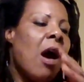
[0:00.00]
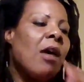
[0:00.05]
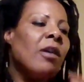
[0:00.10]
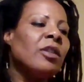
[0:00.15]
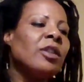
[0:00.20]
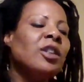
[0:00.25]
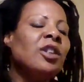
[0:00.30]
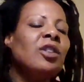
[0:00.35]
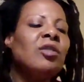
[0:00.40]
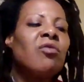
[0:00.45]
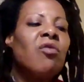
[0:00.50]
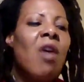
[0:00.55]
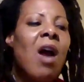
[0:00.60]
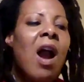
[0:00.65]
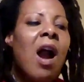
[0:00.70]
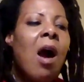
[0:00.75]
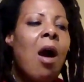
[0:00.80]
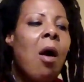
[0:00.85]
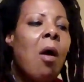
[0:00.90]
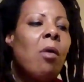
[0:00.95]
She's
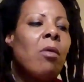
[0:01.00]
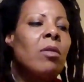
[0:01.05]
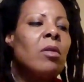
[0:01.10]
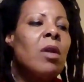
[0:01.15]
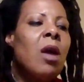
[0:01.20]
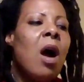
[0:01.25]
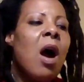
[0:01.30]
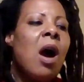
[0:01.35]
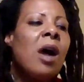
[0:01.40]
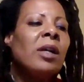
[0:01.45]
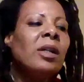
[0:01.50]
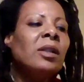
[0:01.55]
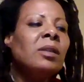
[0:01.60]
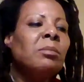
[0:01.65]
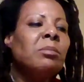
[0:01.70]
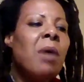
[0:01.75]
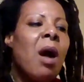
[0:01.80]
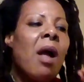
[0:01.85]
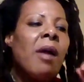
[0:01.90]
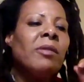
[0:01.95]
round,
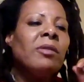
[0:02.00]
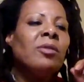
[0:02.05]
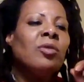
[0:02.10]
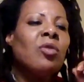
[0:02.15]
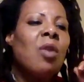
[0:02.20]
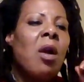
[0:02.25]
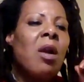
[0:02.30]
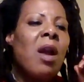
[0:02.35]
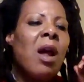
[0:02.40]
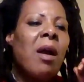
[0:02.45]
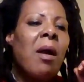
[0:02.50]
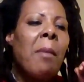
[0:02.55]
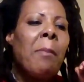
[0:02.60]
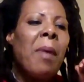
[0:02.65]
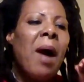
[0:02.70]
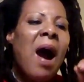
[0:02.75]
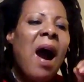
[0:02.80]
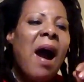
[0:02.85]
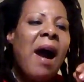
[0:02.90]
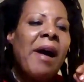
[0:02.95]
but like a
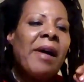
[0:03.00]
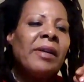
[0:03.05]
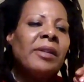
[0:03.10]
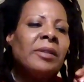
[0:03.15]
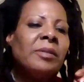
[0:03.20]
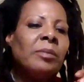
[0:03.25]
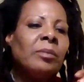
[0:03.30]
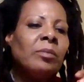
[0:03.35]
pie.